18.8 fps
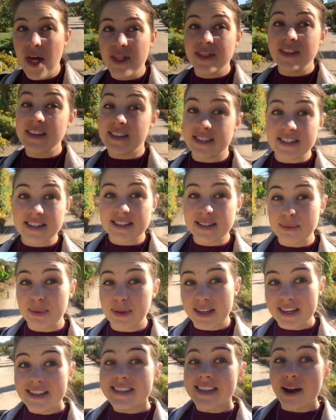this is the
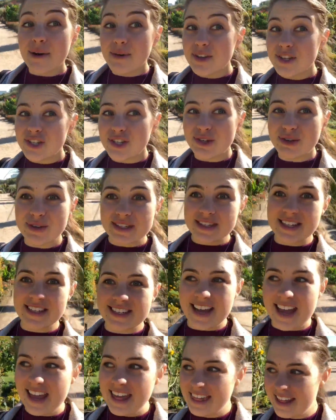place I would choose to
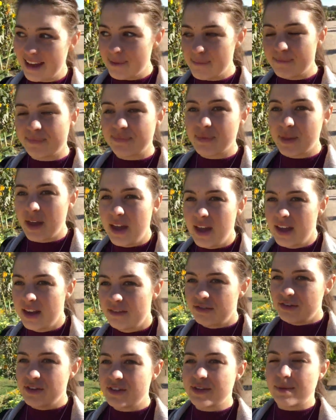take them
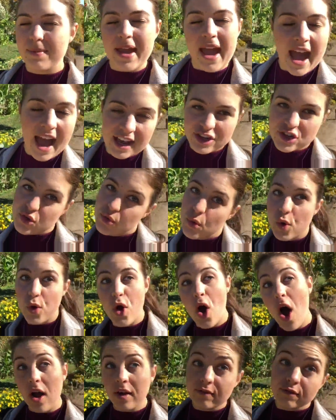for some casual
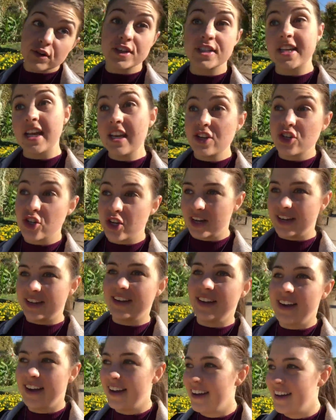
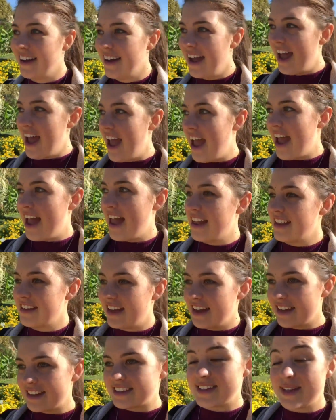conversation
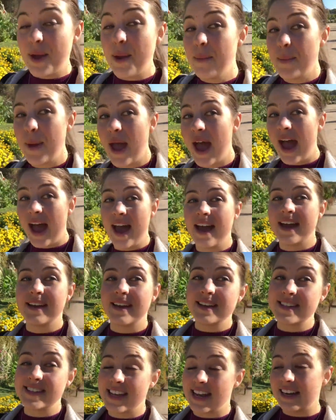and some
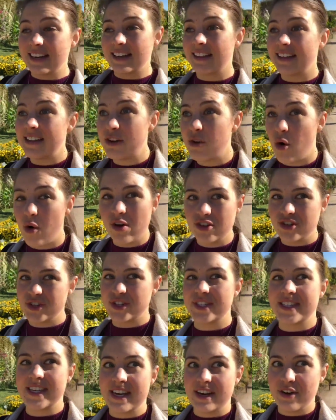aesthetically gorgeous
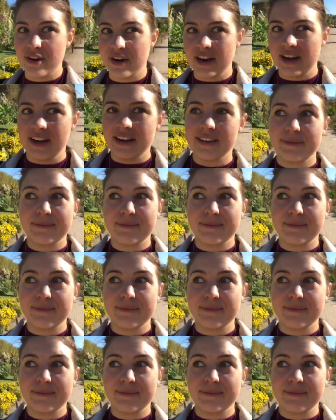scenery.